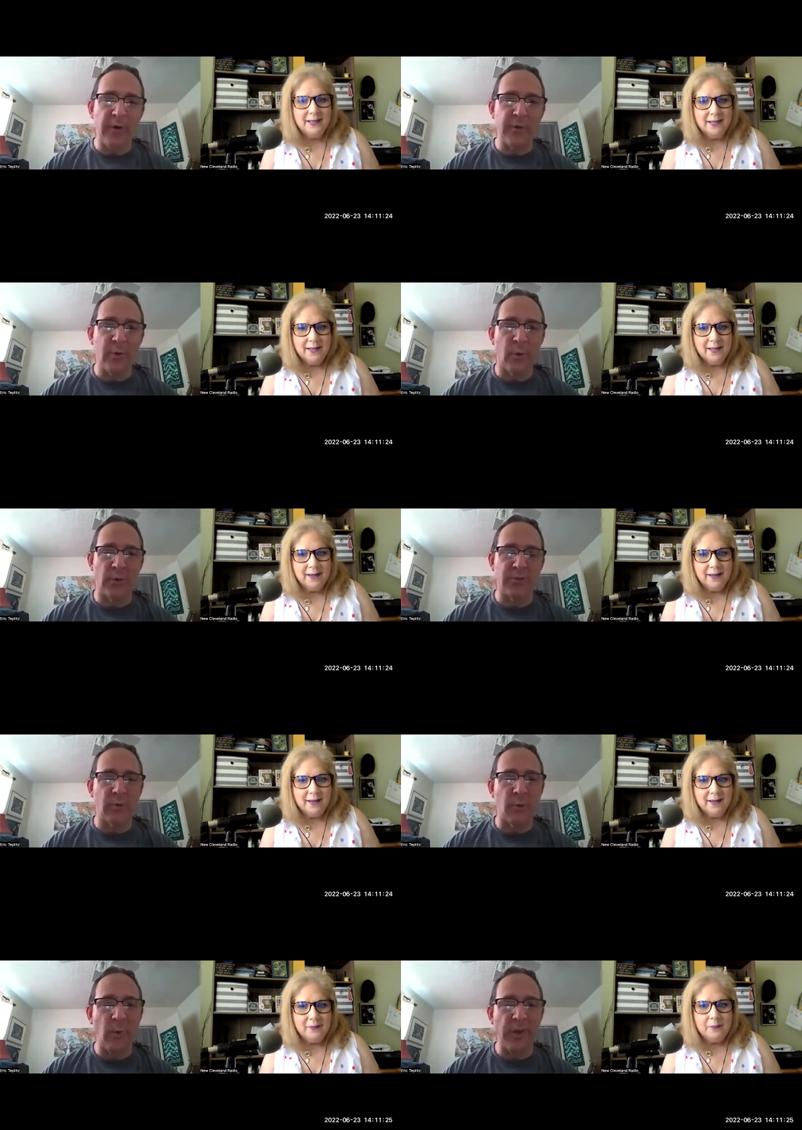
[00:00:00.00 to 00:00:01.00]
Speaker 1: of the course,
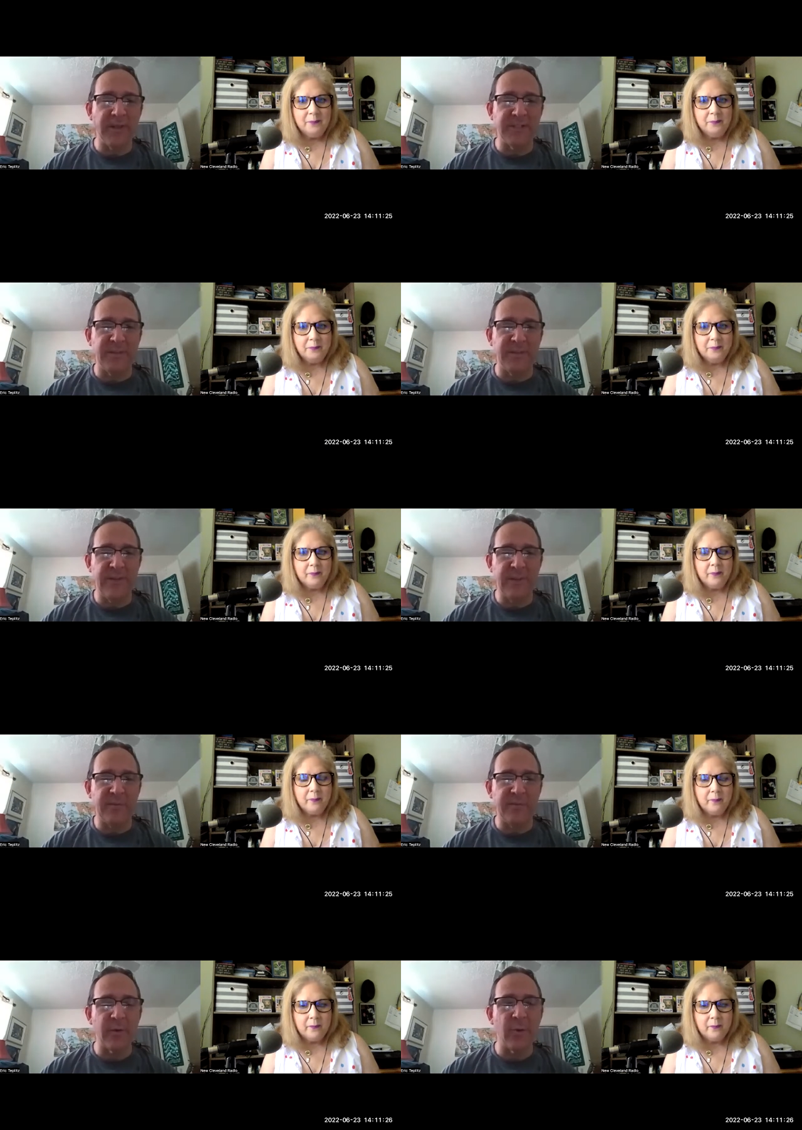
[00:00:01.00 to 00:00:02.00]
or what is the theme
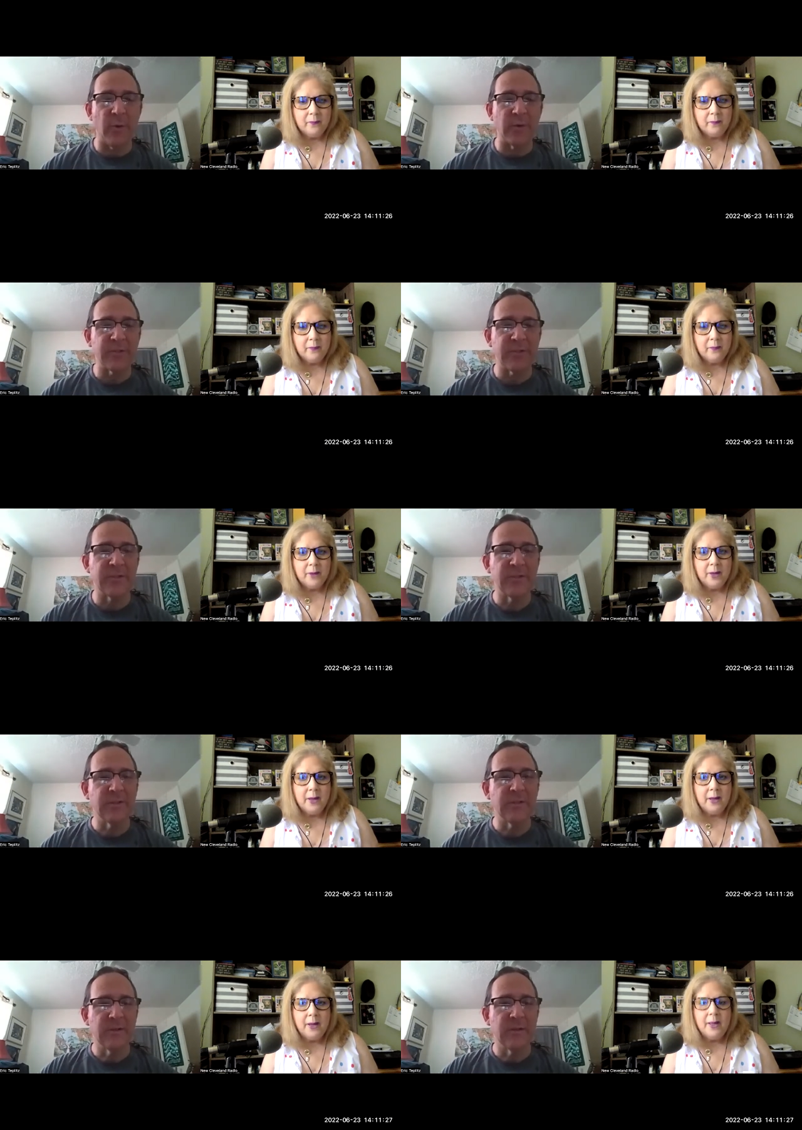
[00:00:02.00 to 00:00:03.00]
of the course?
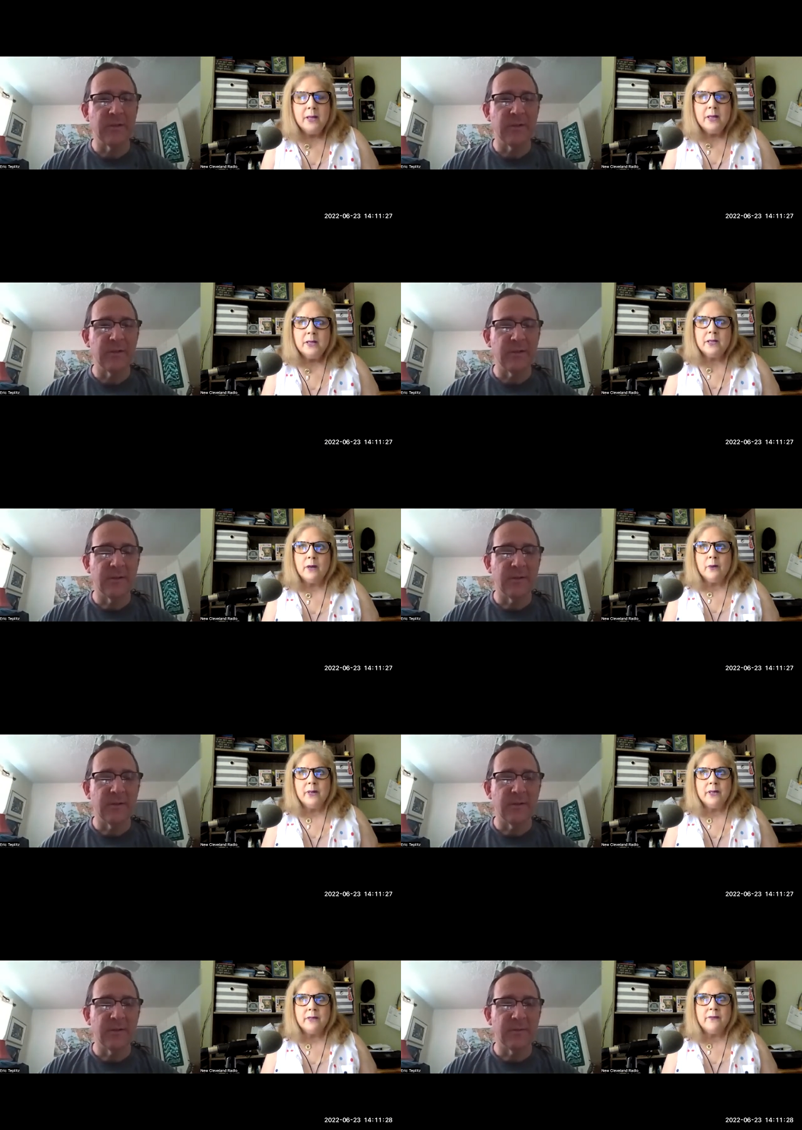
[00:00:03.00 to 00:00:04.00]
Speaker 2: So
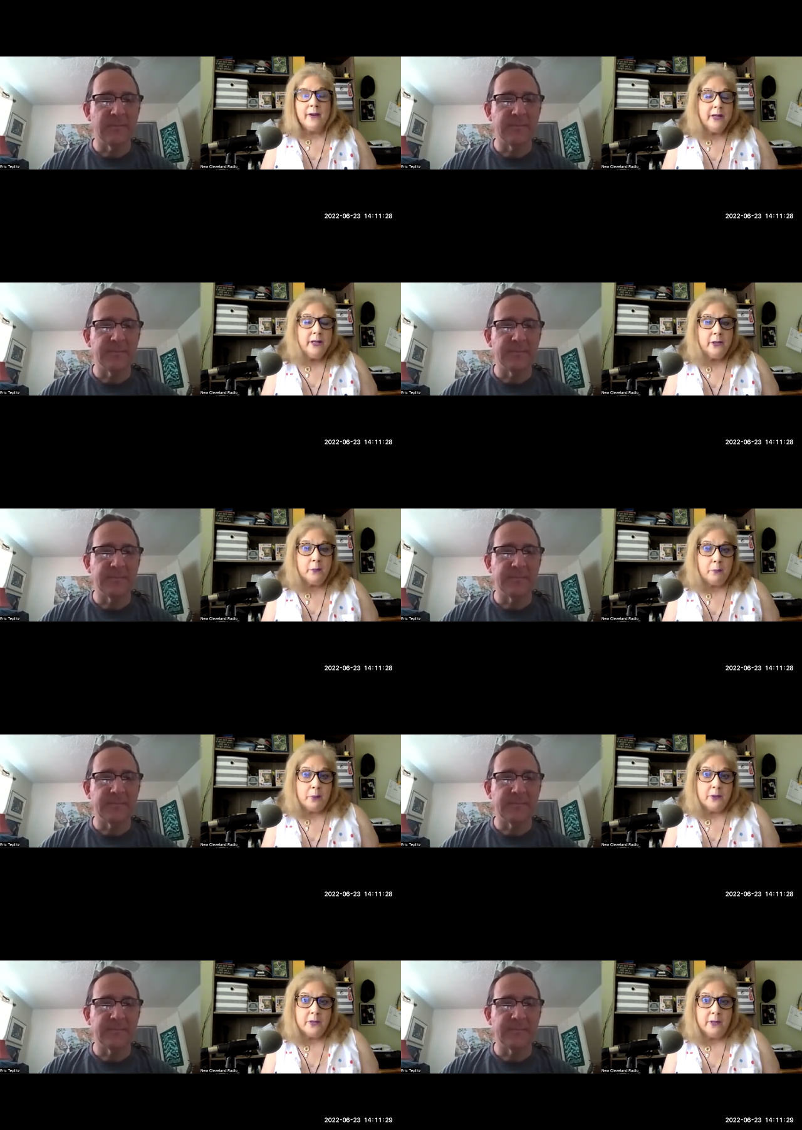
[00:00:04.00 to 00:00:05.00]
it's finding your
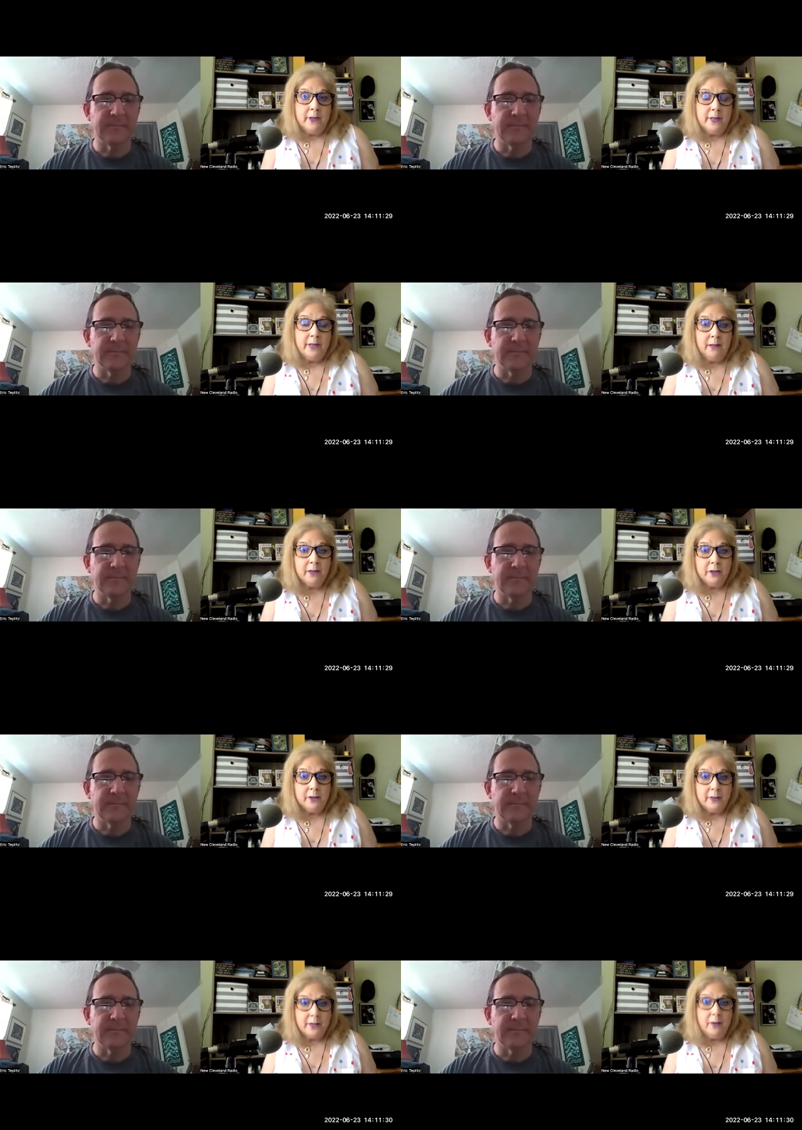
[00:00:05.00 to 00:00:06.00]
personal
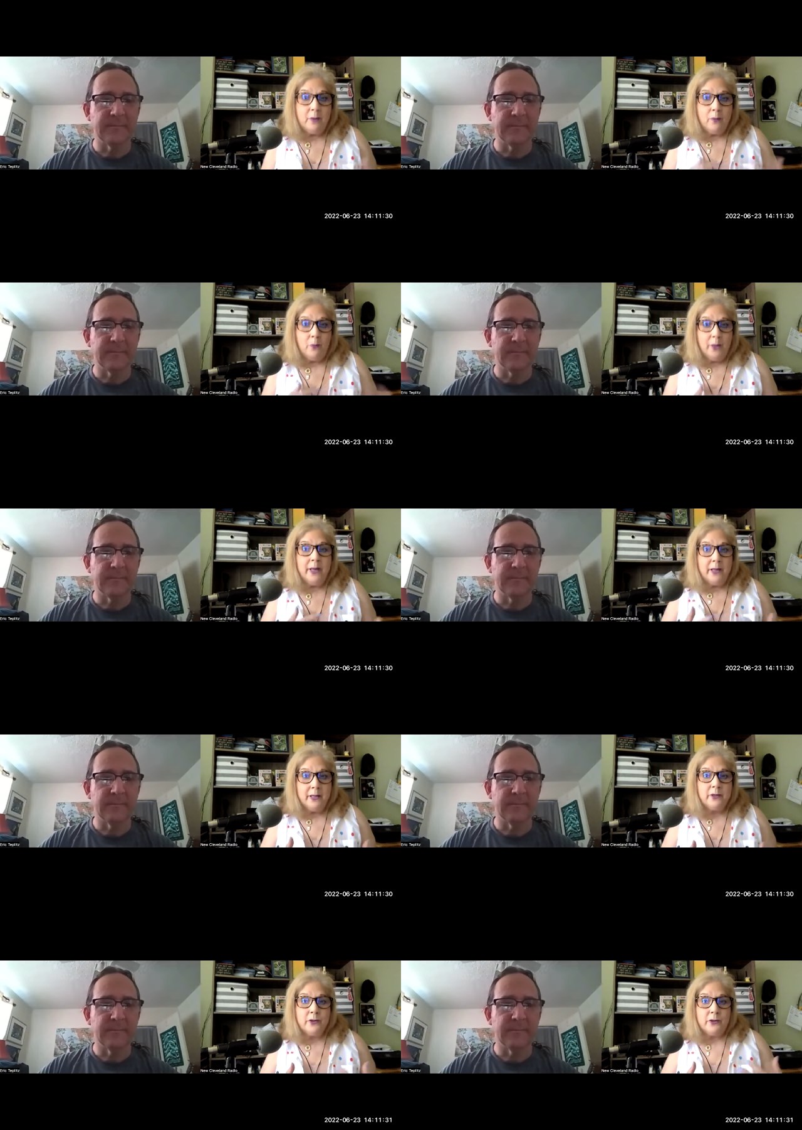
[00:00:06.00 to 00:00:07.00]
intelligence. You know, what
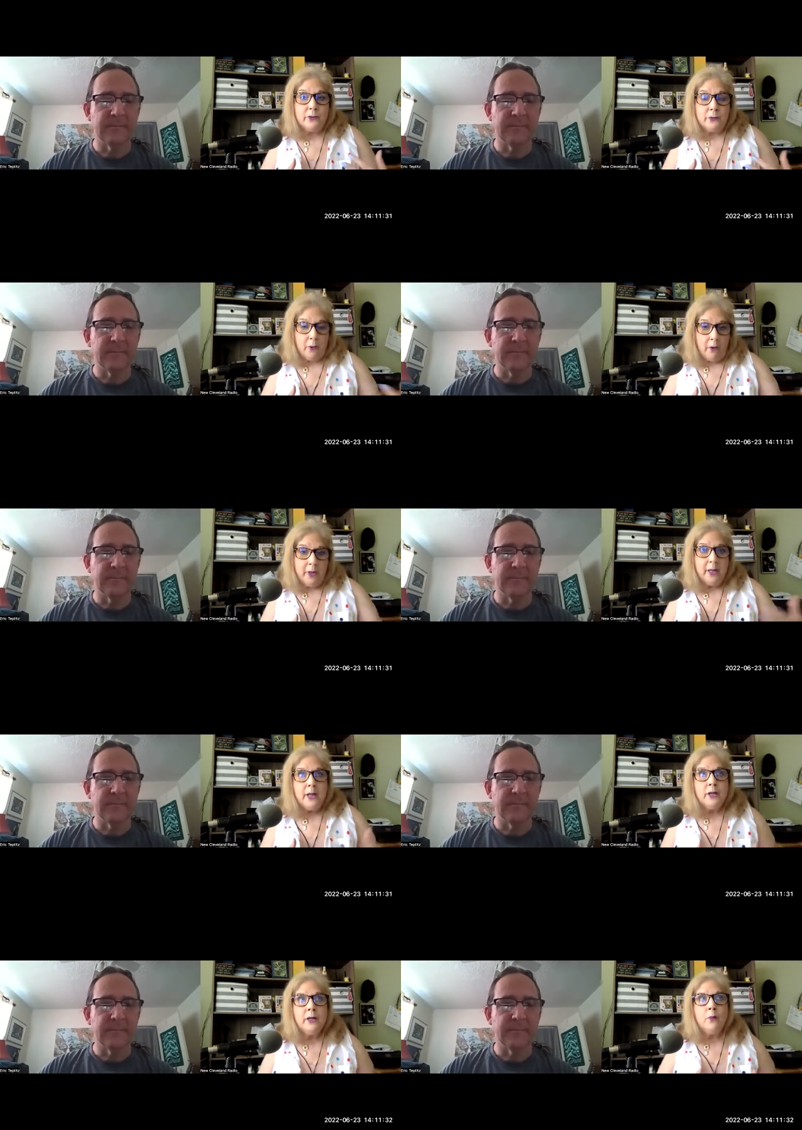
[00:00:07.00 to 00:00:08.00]
is draw,
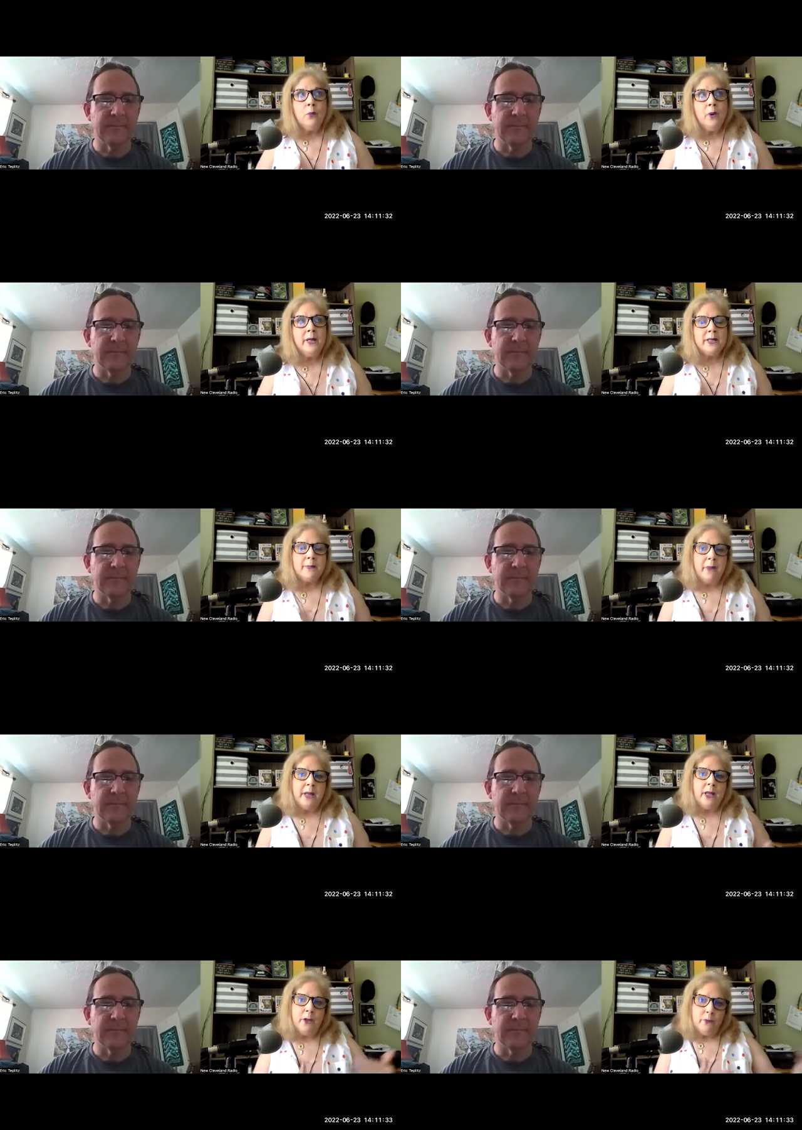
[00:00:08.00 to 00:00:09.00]
what is
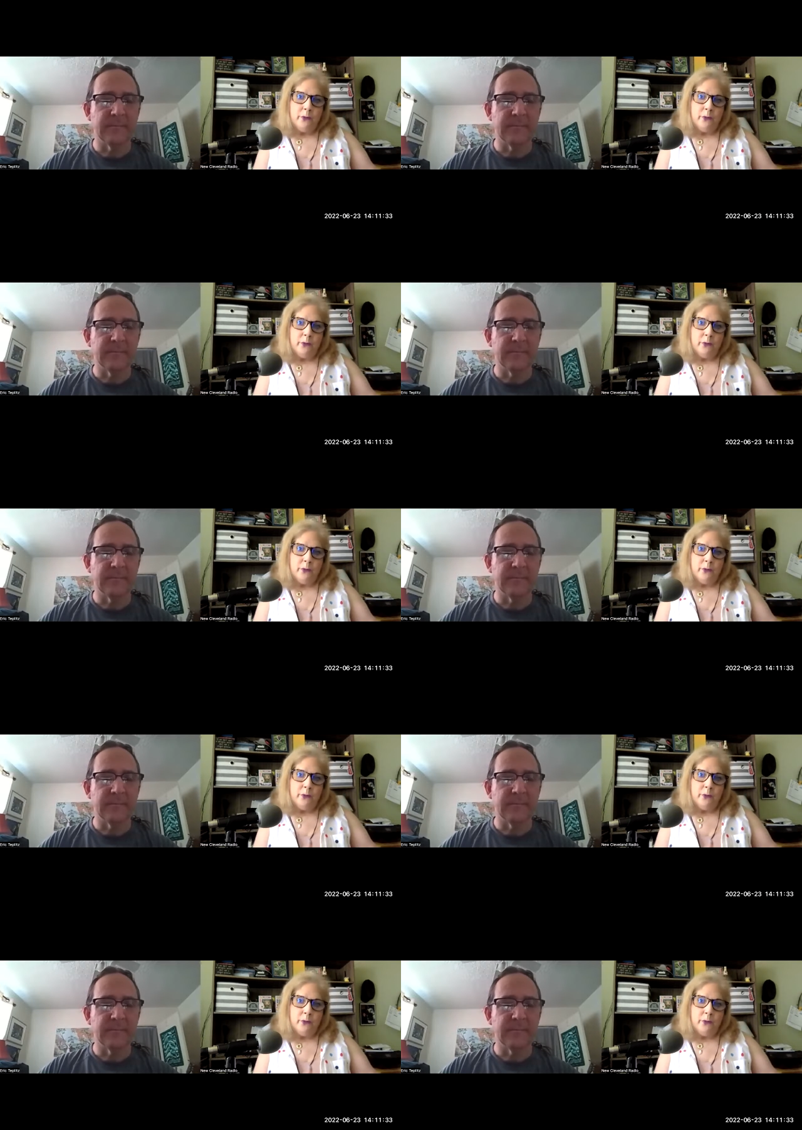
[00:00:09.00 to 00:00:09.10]
making you